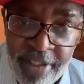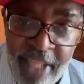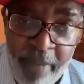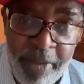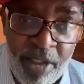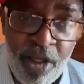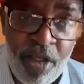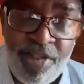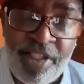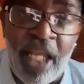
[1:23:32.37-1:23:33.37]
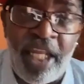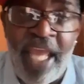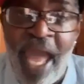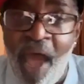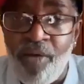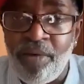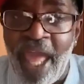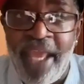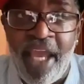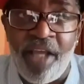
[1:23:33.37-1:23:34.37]
They've been selling out
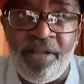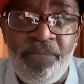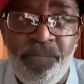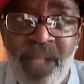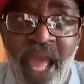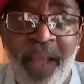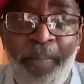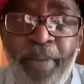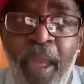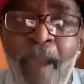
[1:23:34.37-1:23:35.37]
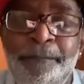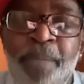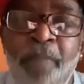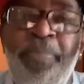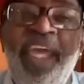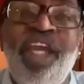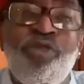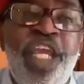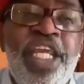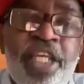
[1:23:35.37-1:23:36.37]
like big
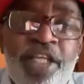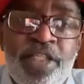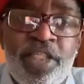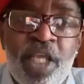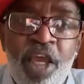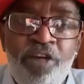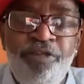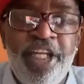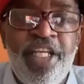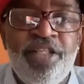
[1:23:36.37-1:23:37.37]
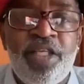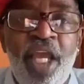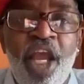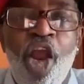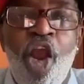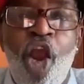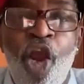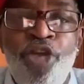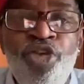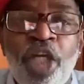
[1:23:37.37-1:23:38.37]
arenas for these
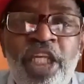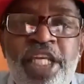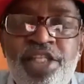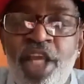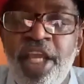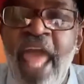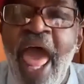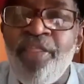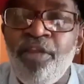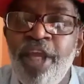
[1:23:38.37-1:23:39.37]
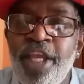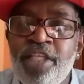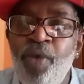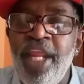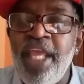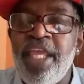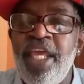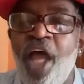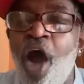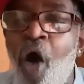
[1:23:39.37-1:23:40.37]
Earn Your Leisure gatherings where they
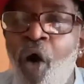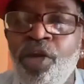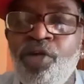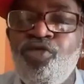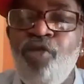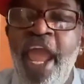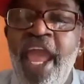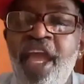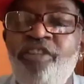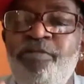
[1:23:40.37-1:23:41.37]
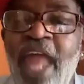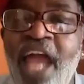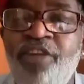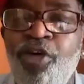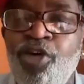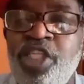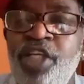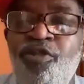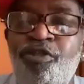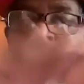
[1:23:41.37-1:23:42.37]
get a whole array of Black folks
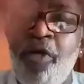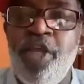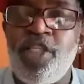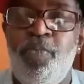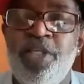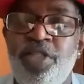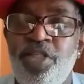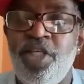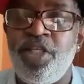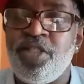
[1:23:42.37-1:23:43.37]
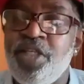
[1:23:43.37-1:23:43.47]
in various businesses to